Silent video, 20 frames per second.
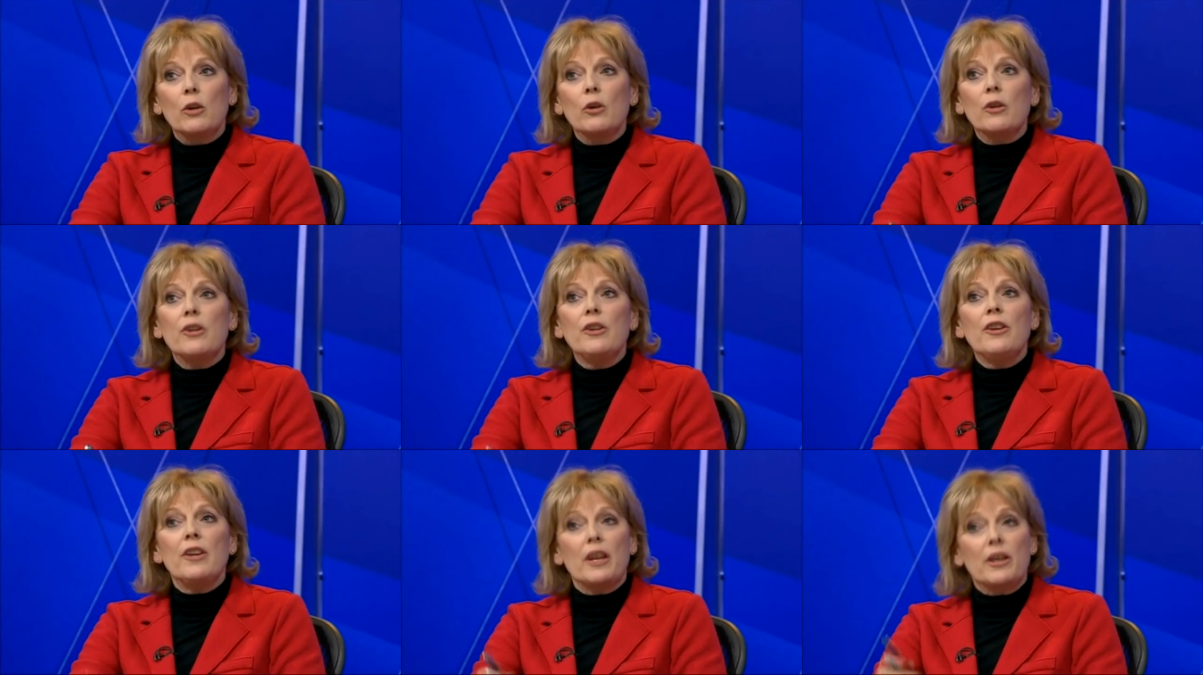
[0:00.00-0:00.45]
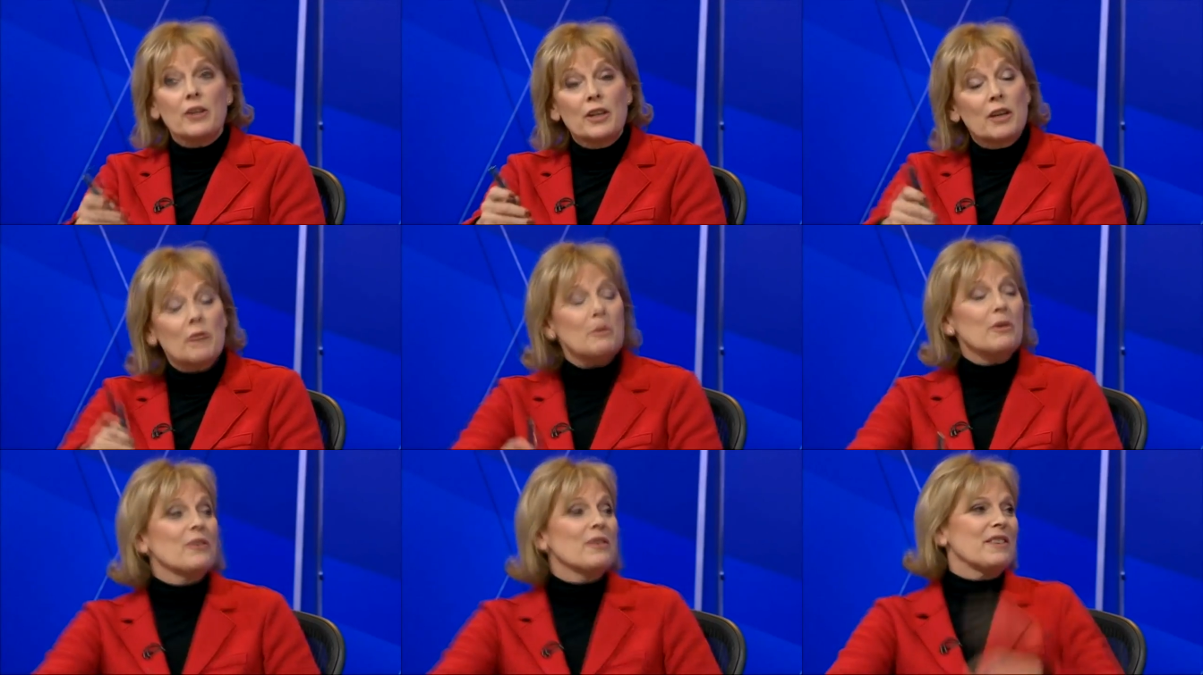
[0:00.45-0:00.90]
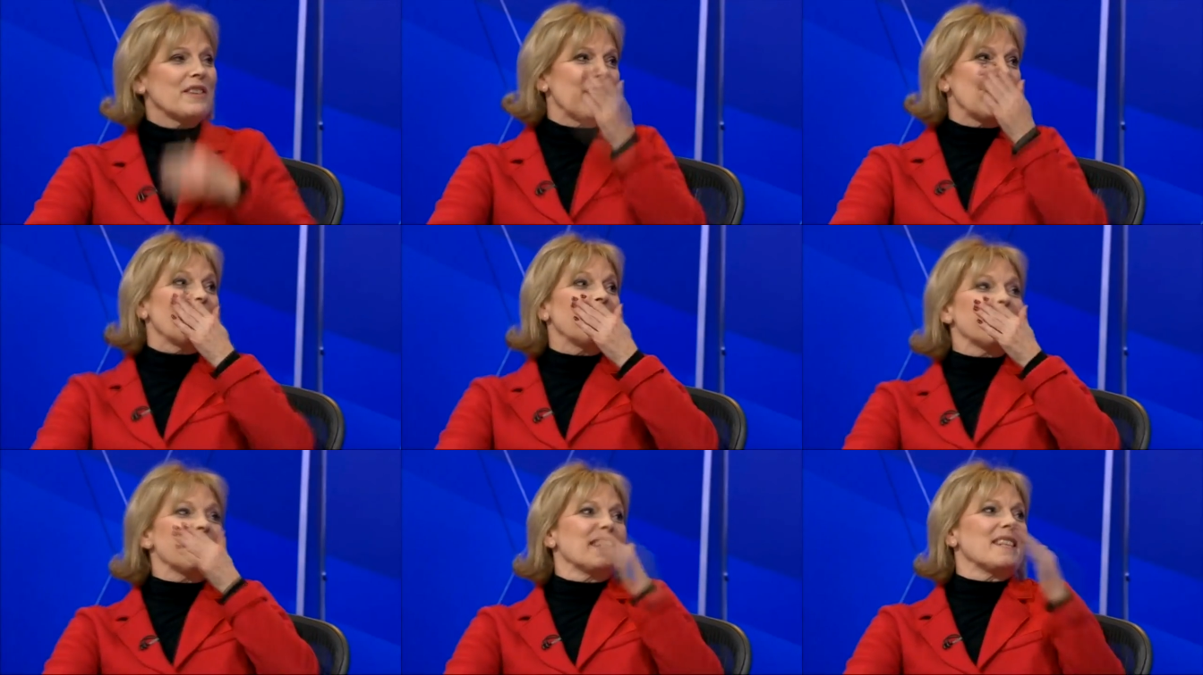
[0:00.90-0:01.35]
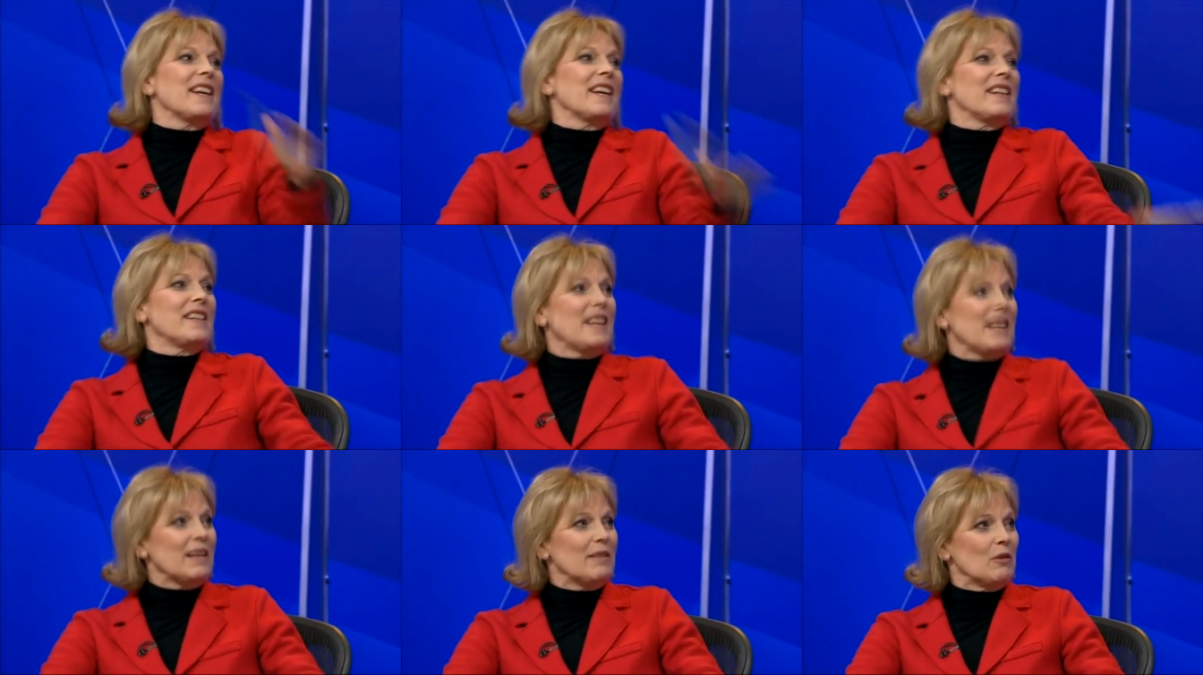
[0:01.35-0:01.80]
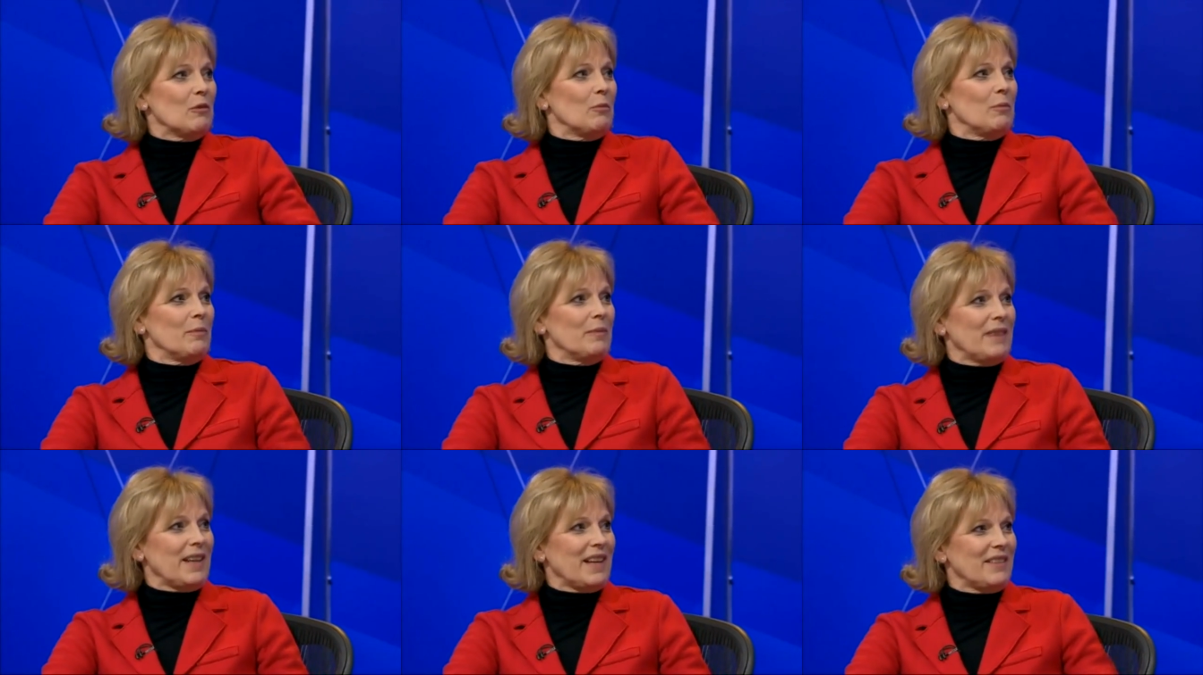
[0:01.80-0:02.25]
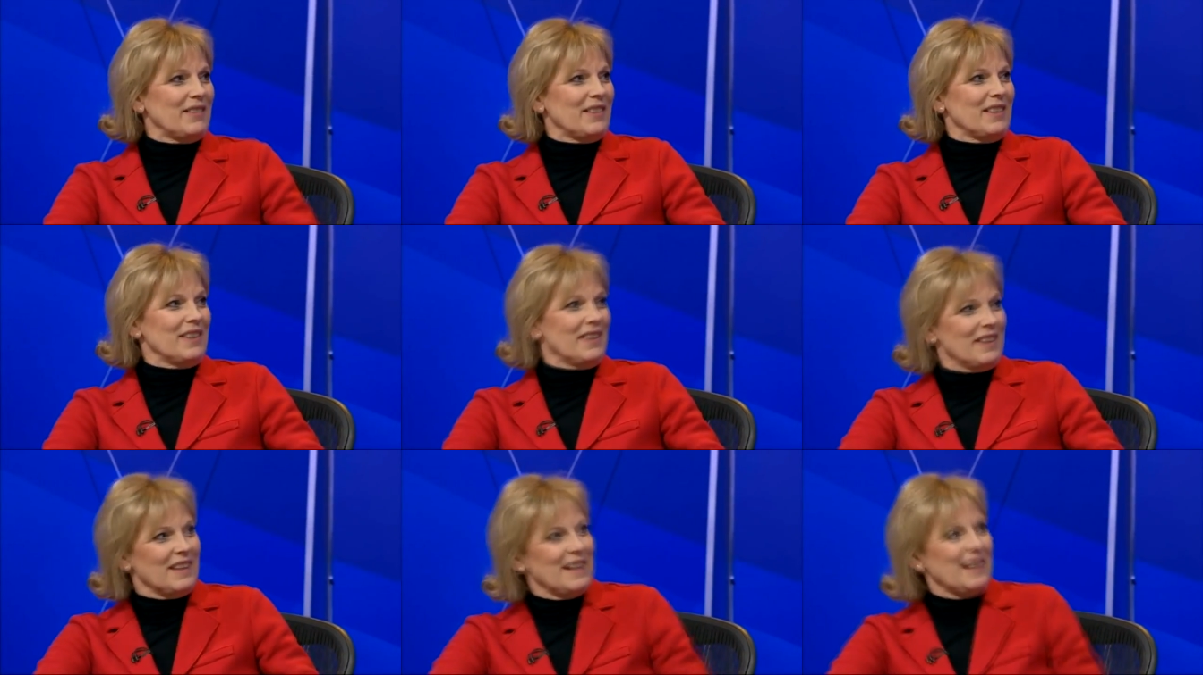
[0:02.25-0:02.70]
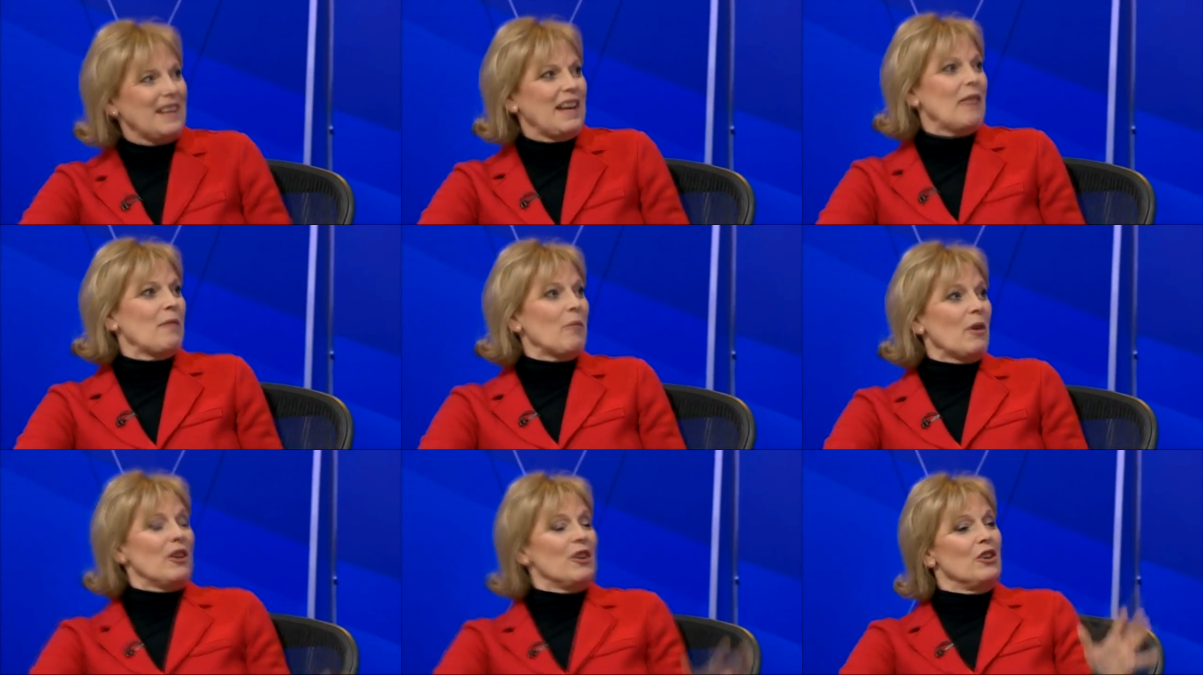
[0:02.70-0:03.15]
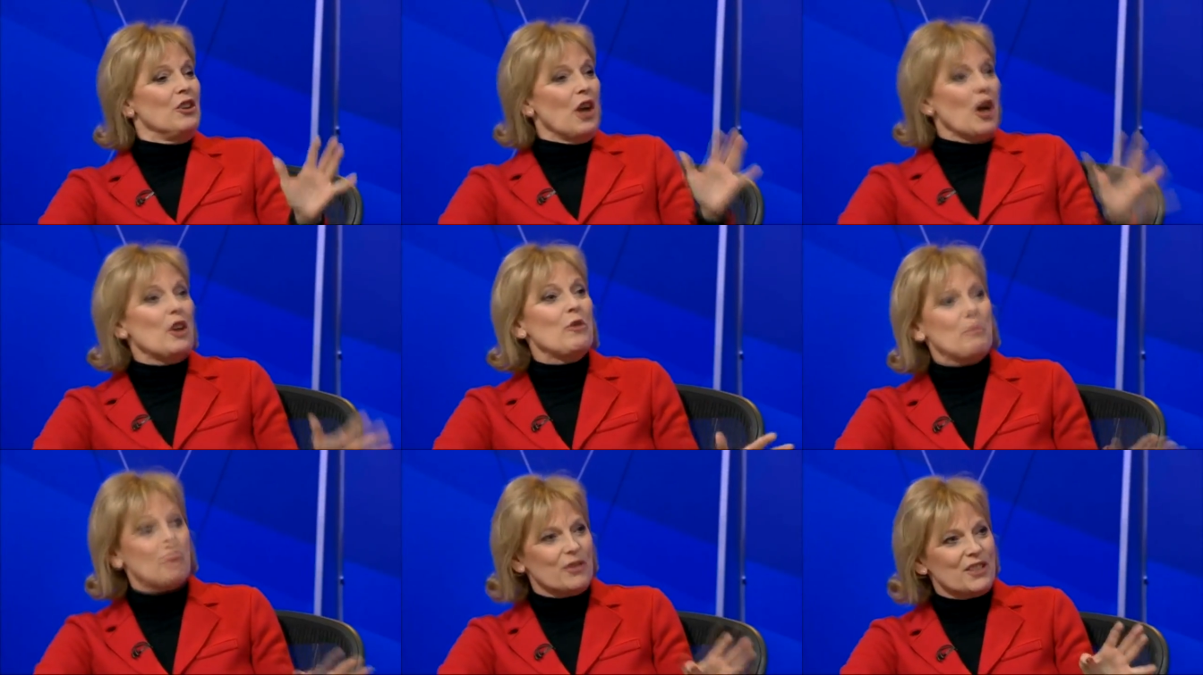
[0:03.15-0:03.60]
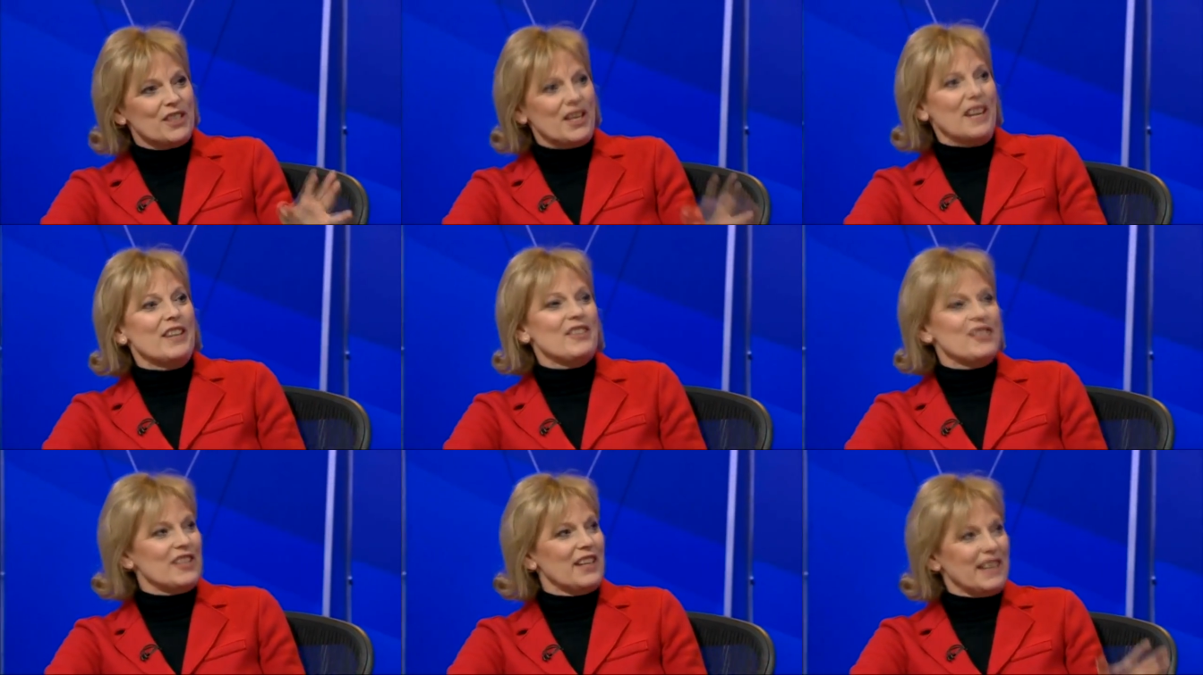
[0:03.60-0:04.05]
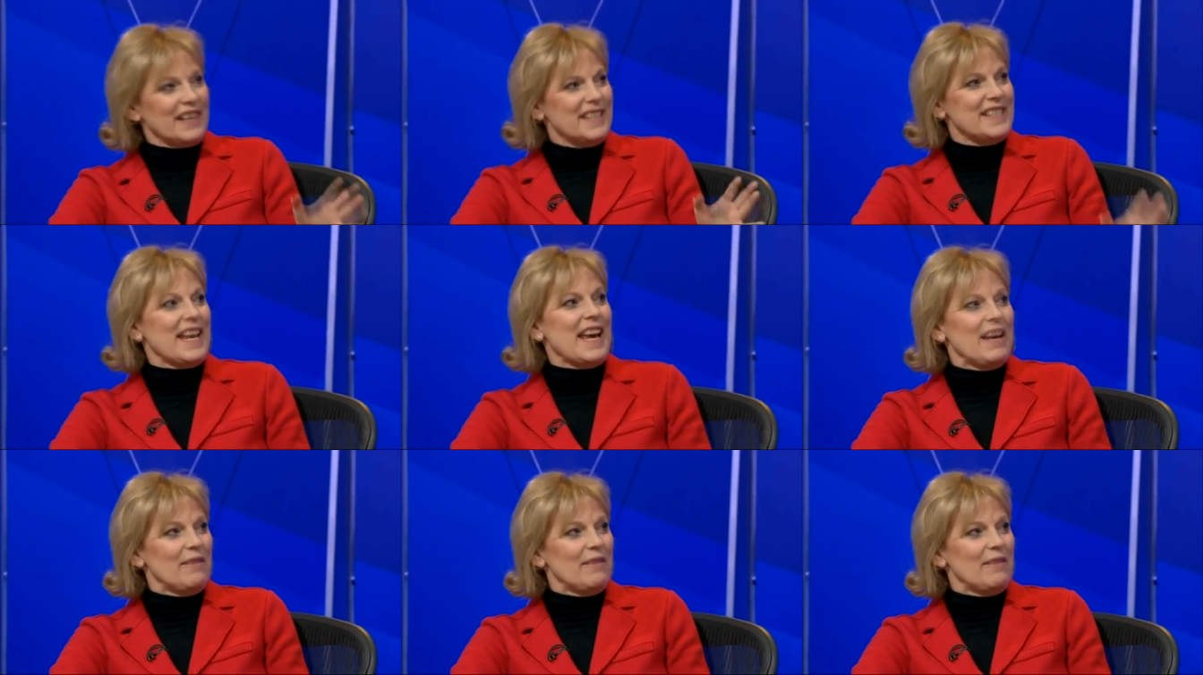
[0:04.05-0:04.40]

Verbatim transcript: you, you know what? Dare I say it, David? But no presenter is